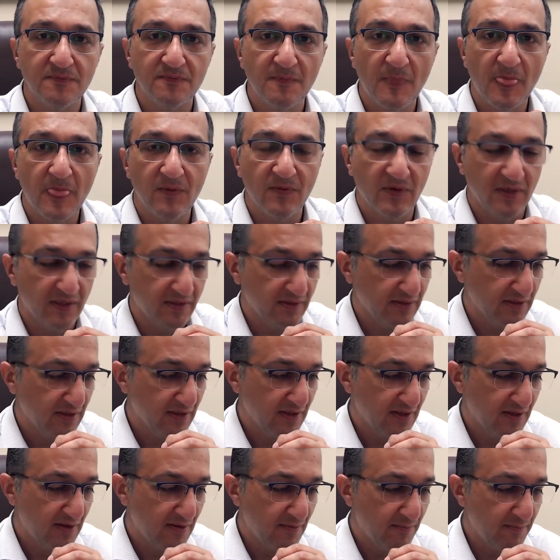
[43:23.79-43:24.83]
right?
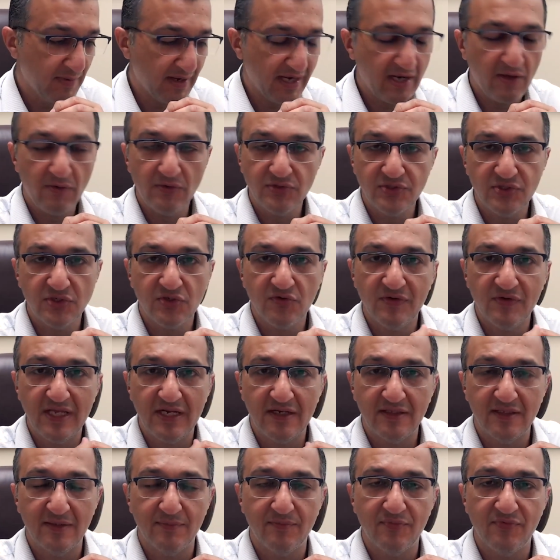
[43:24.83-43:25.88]
But I also
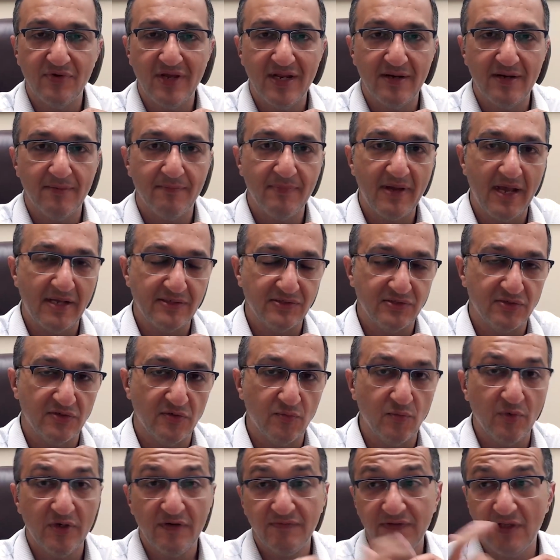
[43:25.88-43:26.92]
created a brand ambassador.
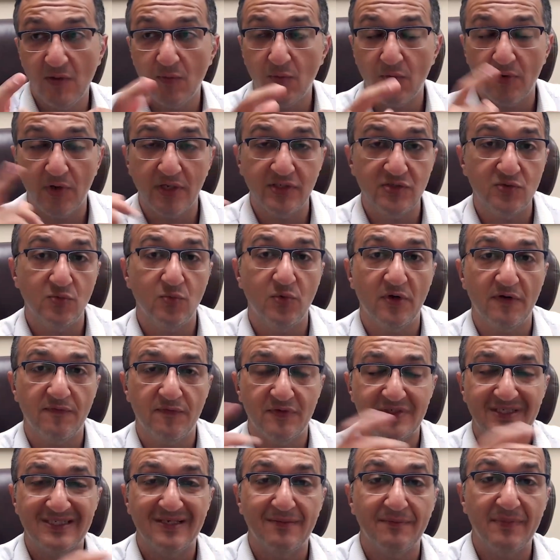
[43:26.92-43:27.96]
What if they went to work for
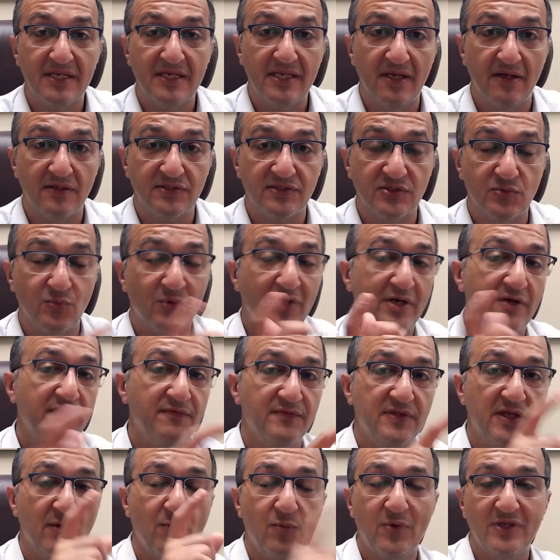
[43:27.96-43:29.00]
somebody else? What if
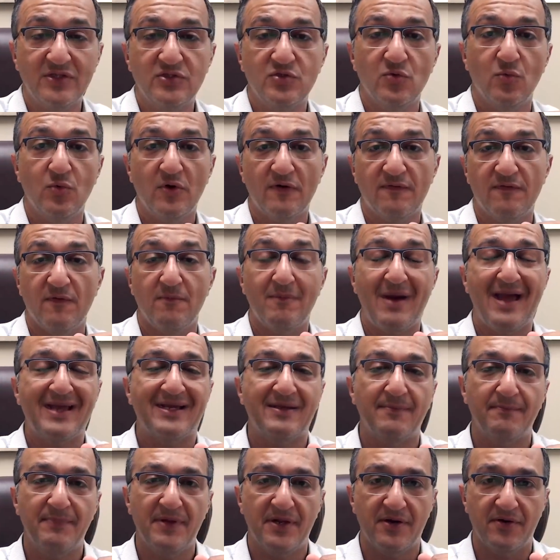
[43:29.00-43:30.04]
they went to work for my
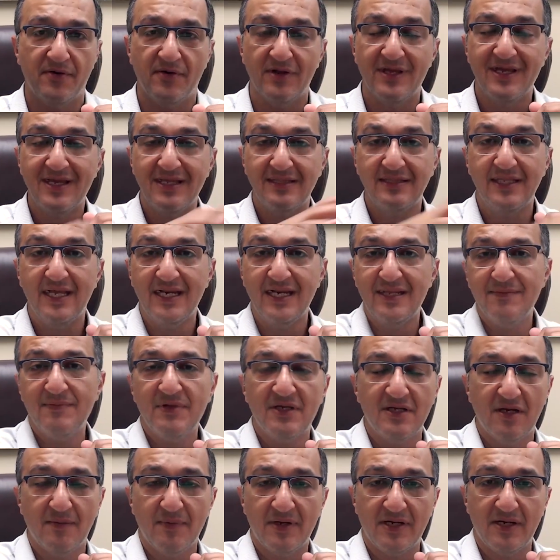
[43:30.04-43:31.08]
competitor? They didn't
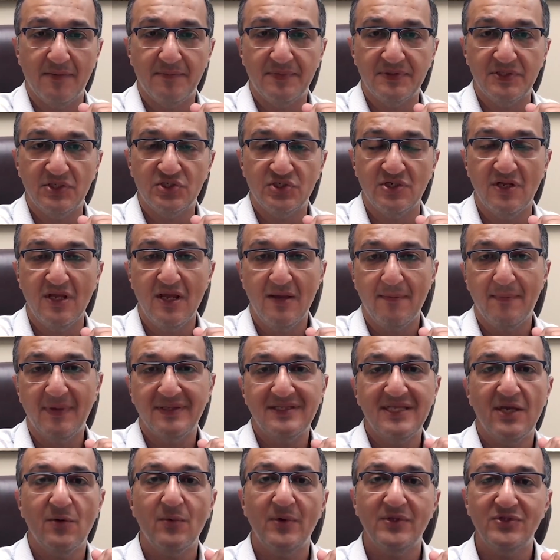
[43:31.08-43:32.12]
become my competition, but
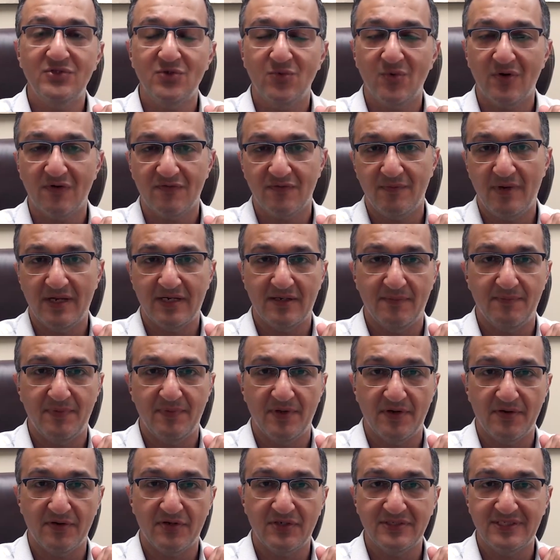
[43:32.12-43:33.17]
they went to work for my
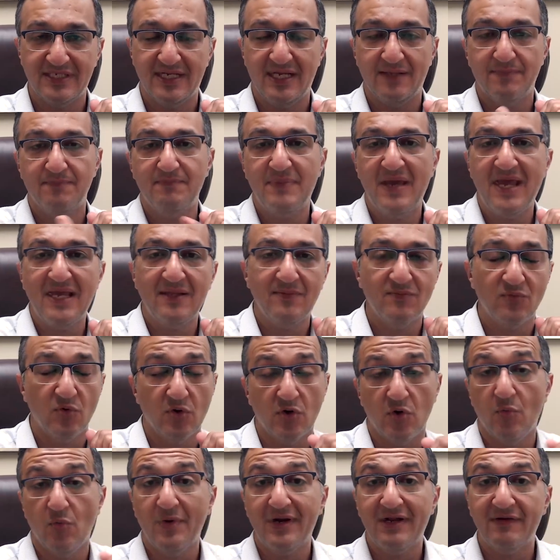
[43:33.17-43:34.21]
competitor because they got paid more,
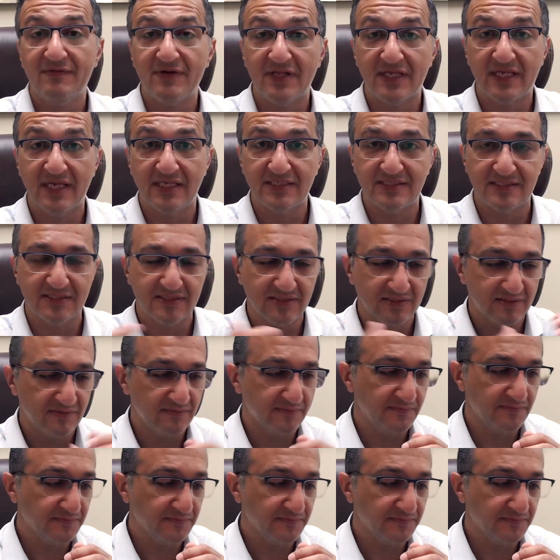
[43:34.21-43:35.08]
or whatever the case is.